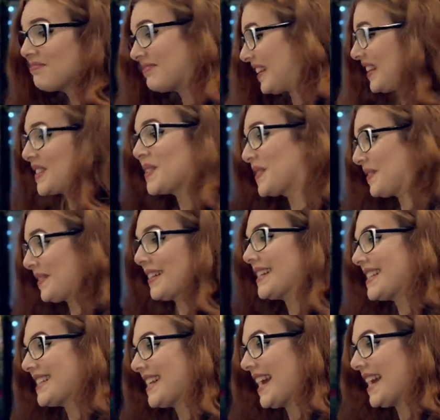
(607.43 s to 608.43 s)
That's all I'm
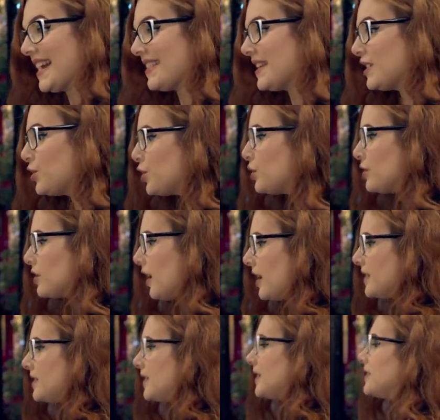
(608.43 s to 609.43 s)
gonna say. There's two
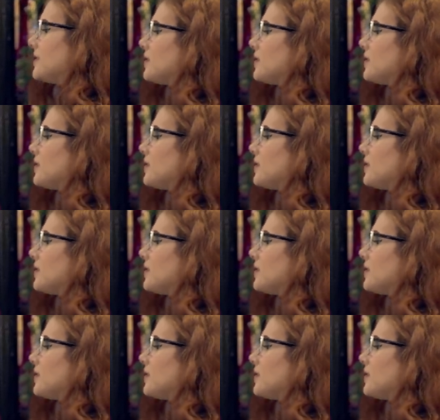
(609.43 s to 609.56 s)
sides to this.